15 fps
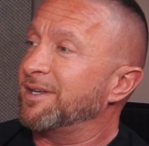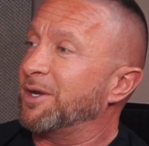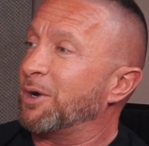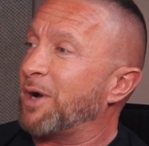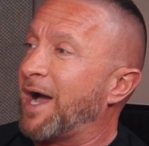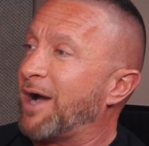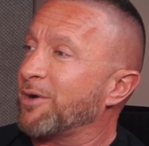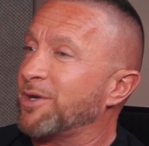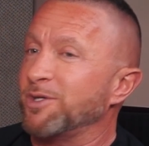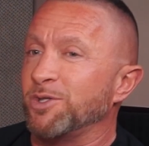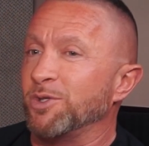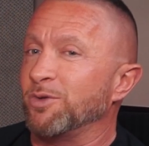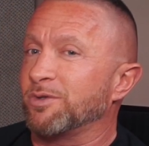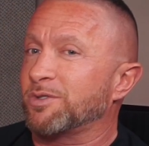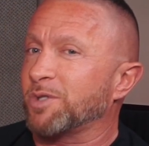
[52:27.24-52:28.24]
How could
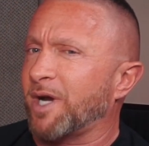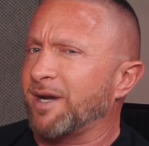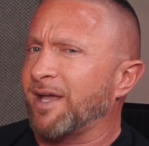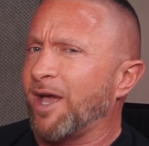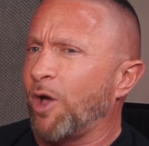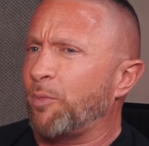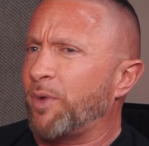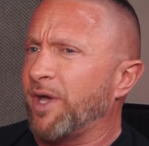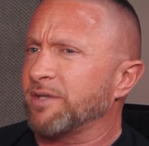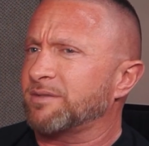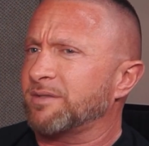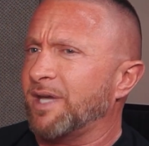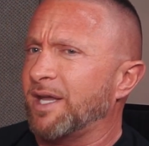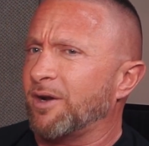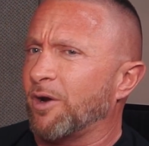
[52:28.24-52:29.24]
you try to help
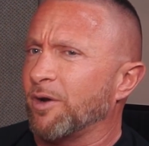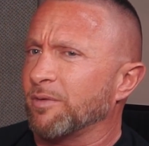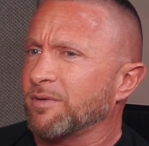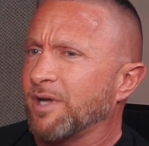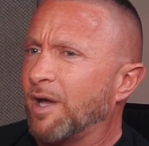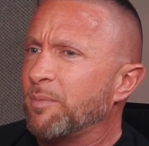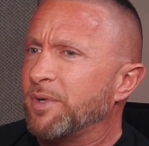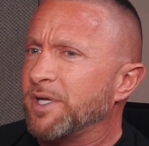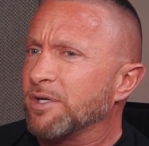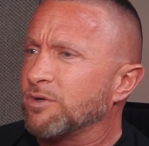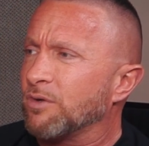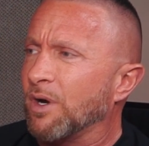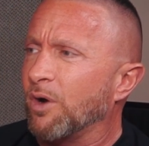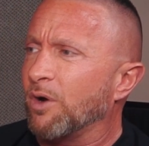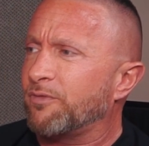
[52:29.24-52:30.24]
us and our company
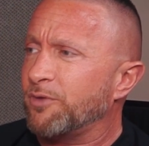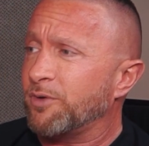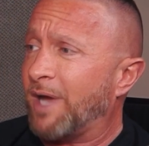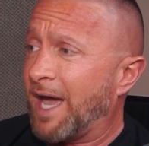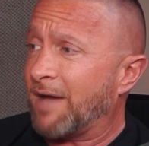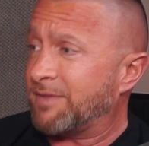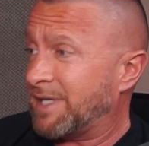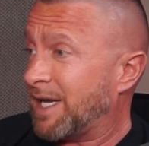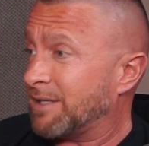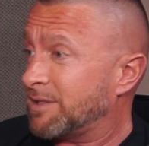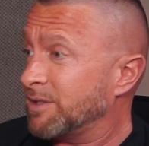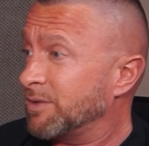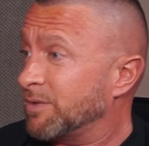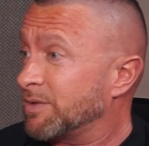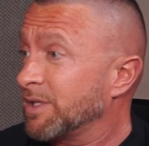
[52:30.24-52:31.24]
grow if you have
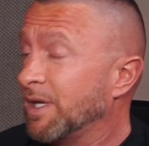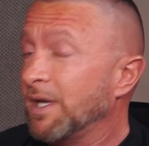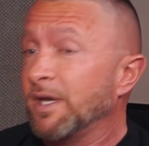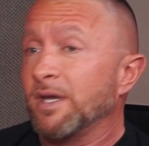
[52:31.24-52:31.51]
tattoos?